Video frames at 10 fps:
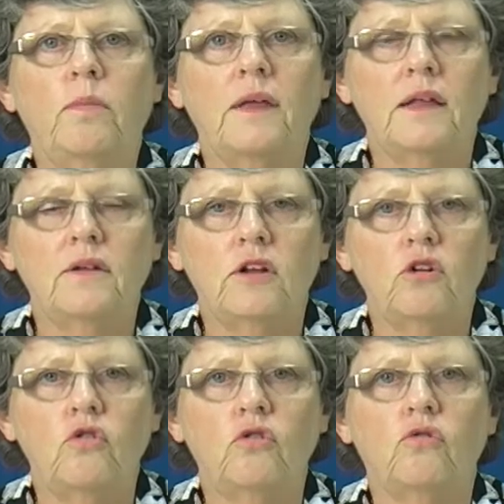be
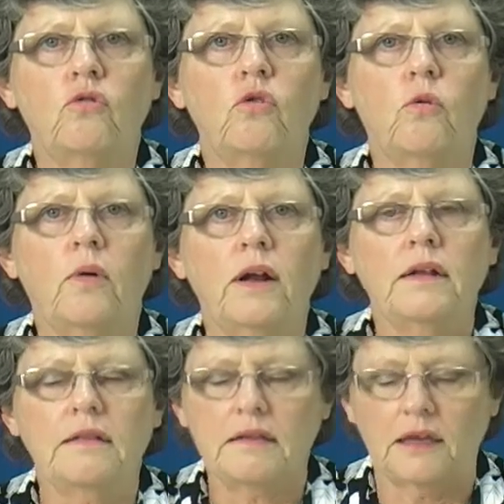continued through your
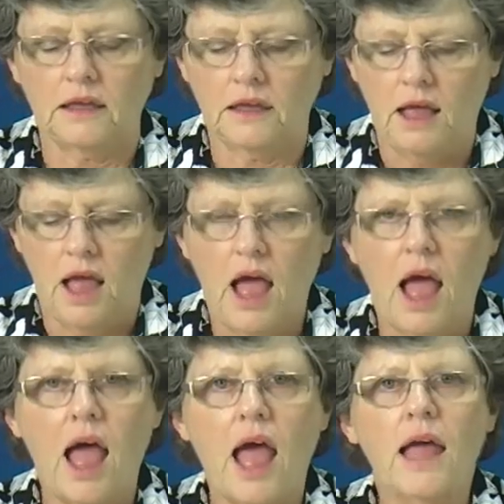pregnancy.
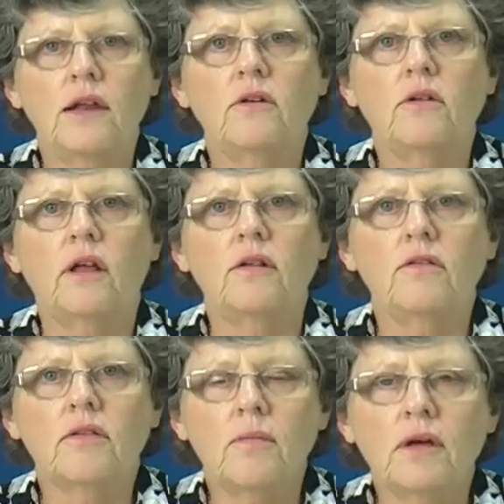And in
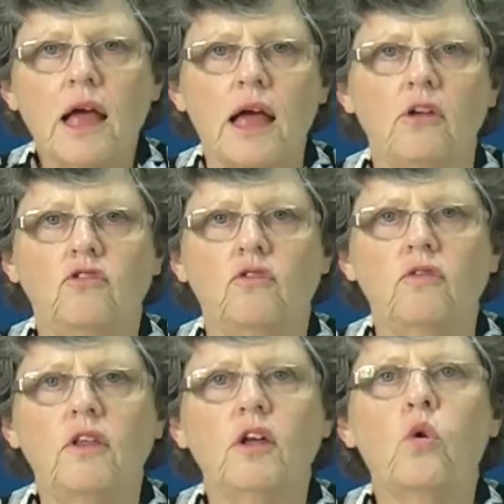some
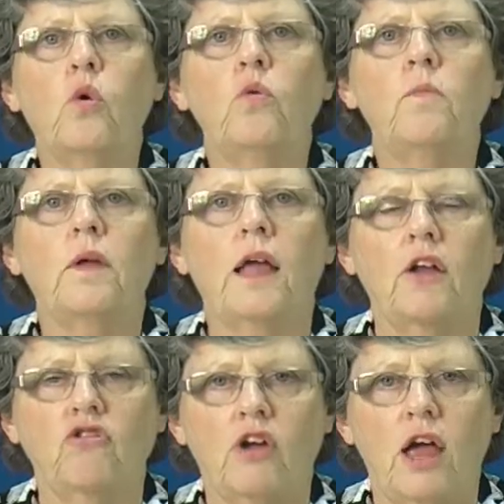occasions, there could be
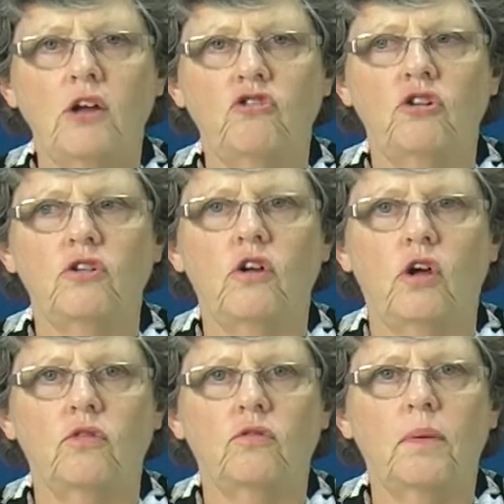a change in
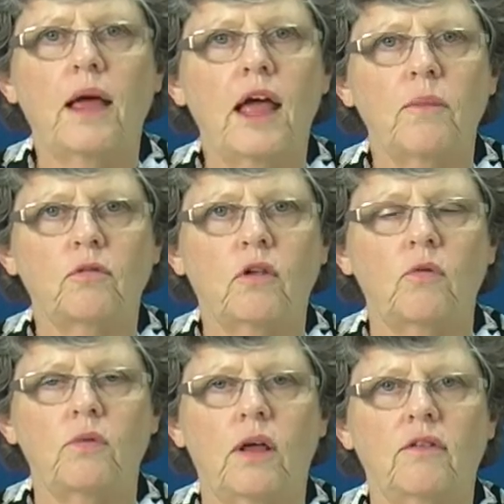dose, perhaps
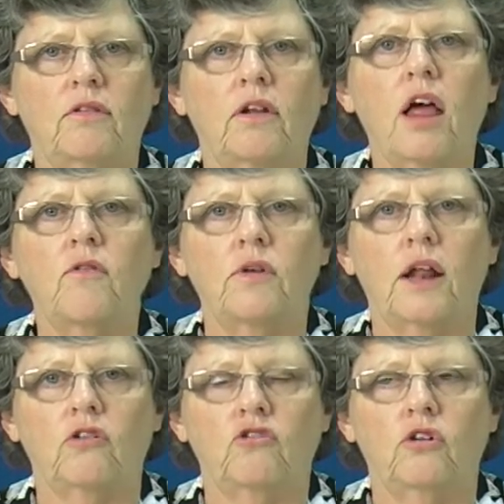a, a, slight
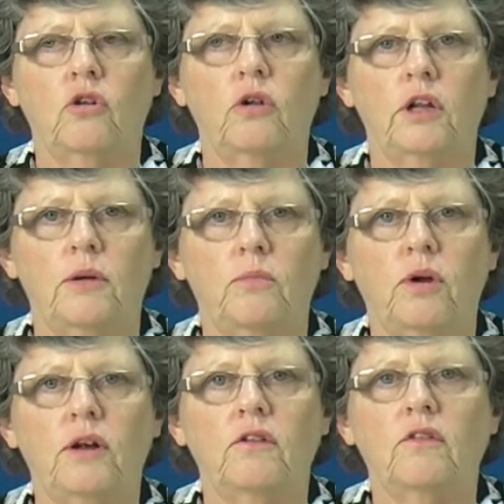reduction early in
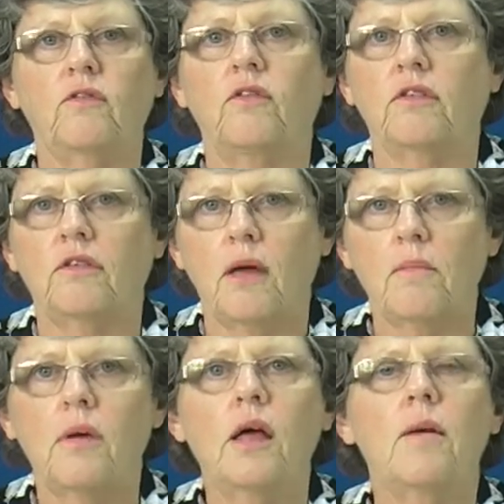pregnancy for
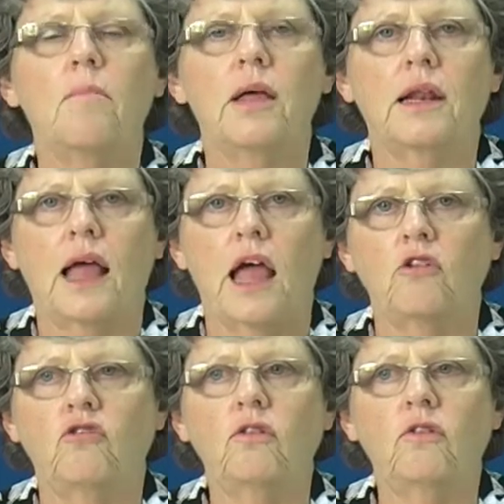some
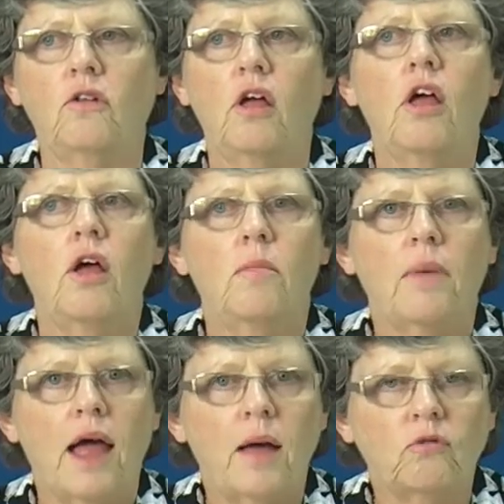medications.
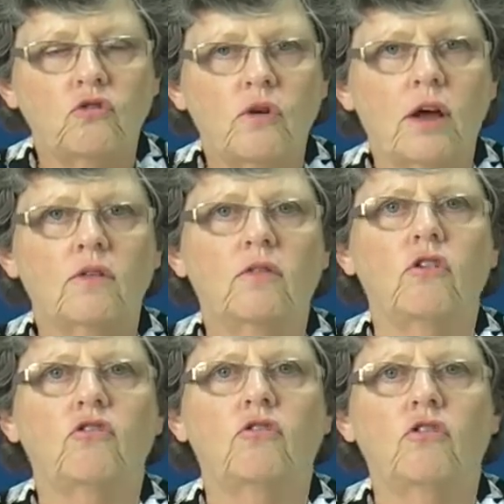Perhaps drugs
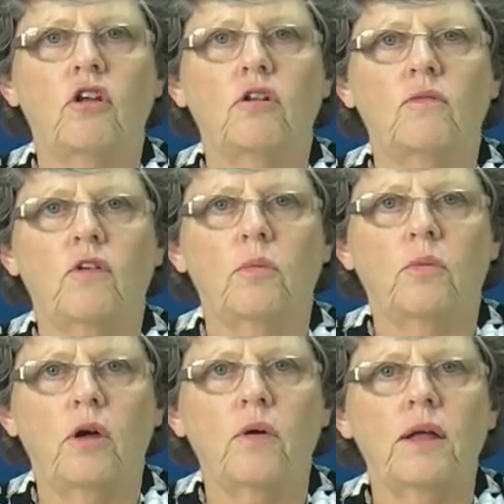such as sodium
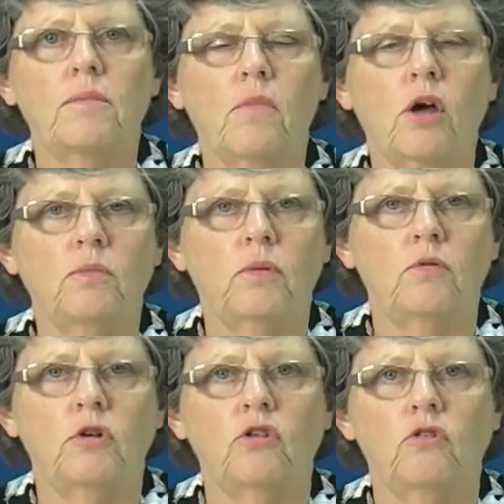valproate might be
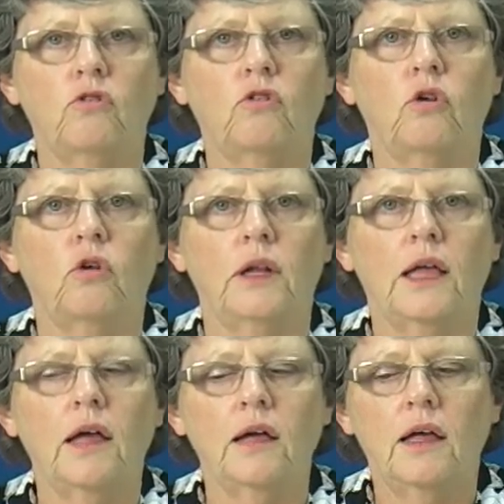reduced earlier.